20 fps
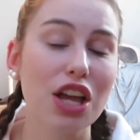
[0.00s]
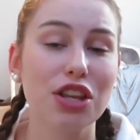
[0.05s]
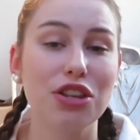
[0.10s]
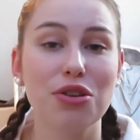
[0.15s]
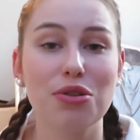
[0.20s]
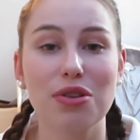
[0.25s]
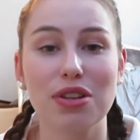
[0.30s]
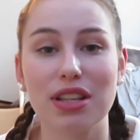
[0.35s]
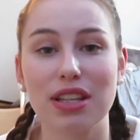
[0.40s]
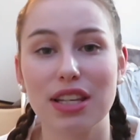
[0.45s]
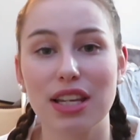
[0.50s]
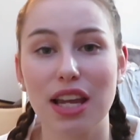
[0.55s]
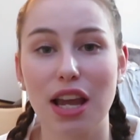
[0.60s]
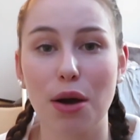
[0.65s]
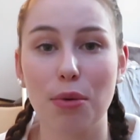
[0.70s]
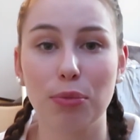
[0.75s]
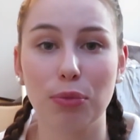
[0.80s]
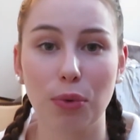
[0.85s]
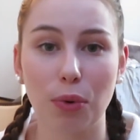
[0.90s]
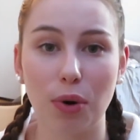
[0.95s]
so you can see
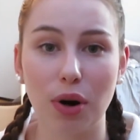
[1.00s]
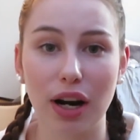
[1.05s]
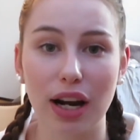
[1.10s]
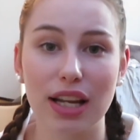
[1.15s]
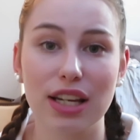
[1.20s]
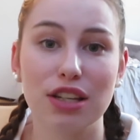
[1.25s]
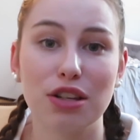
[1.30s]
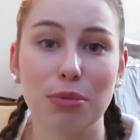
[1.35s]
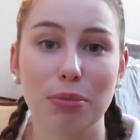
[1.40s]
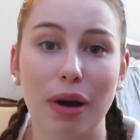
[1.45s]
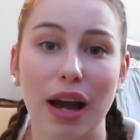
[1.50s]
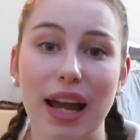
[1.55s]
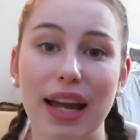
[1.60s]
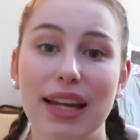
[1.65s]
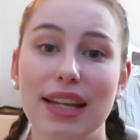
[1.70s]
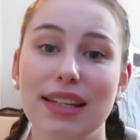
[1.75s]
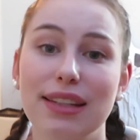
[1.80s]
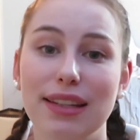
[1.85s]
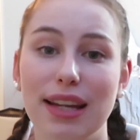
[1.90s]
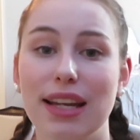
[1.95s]
more into
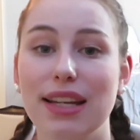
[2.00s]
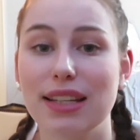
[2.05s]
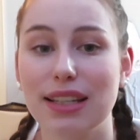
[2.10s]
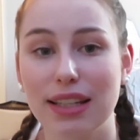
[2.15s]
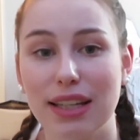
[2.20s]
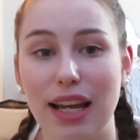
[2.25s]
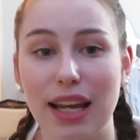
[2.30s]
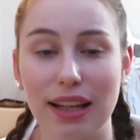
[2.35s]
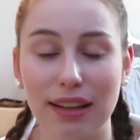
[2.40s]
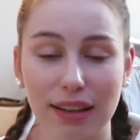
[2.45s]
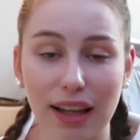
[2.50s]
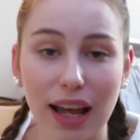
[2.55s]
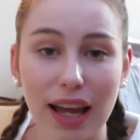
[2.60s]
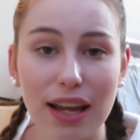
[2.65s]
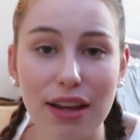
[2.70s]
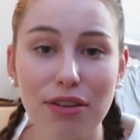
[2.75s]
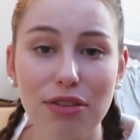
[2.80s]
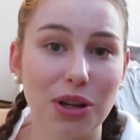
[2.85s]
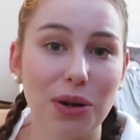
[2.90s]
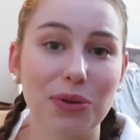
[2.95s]
my day-to-day
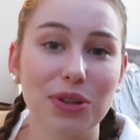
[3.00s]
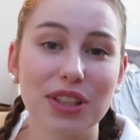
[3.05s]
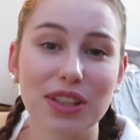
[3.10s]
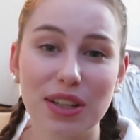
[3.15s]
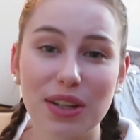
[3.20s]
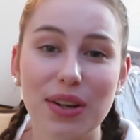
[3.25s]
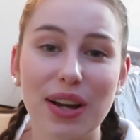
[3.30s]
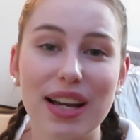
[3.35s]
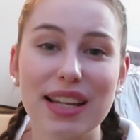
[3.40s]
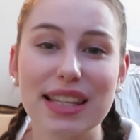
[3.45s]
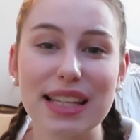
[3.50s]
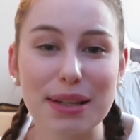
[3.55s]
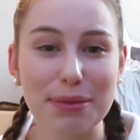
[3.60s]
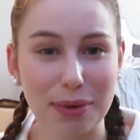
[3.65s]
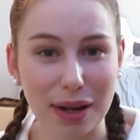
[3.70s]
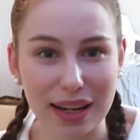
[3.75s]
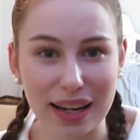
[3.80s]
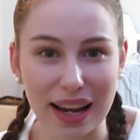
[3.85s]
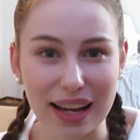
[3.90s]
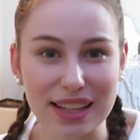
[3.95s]
life. So I will see you guys in
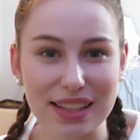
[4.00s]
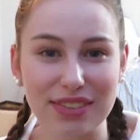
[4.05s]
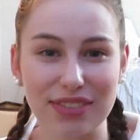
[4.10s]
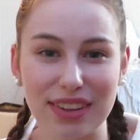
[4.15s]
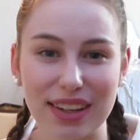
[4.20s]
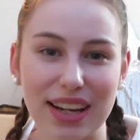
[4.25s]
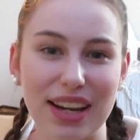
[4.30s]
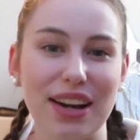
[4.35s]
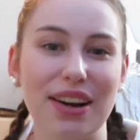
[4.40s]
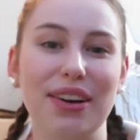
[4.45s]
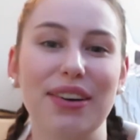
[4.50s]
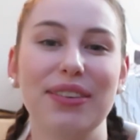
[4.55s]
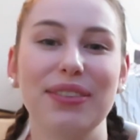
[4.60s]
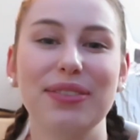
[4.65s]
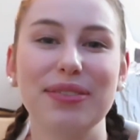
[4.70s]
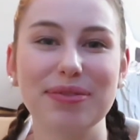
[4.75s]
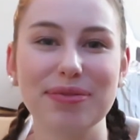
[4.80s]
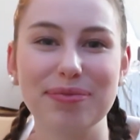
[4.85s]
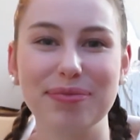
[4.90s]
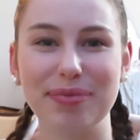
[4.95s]
my next video.
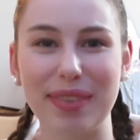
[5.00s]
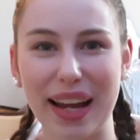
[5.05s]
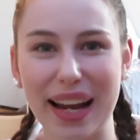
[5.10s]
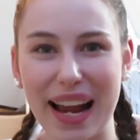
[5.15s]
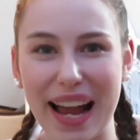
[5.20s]
Bye